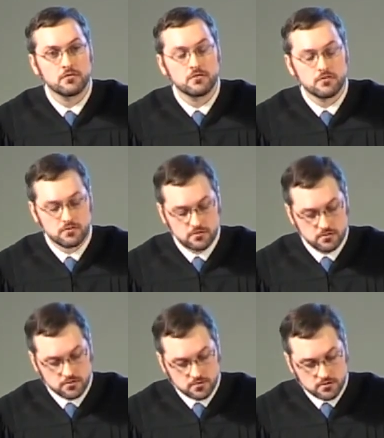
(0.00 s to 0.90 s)

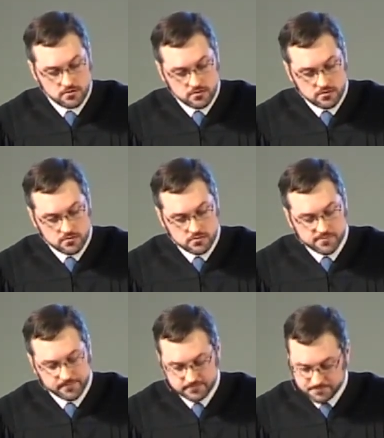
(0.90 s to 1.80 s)

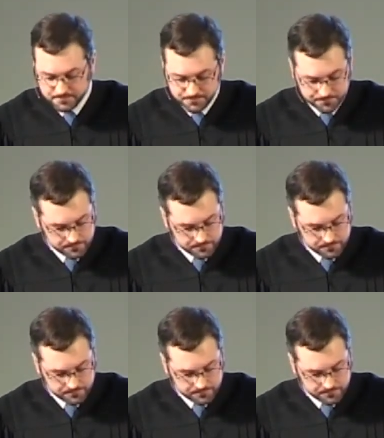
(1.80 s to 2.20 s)
(no one is talking)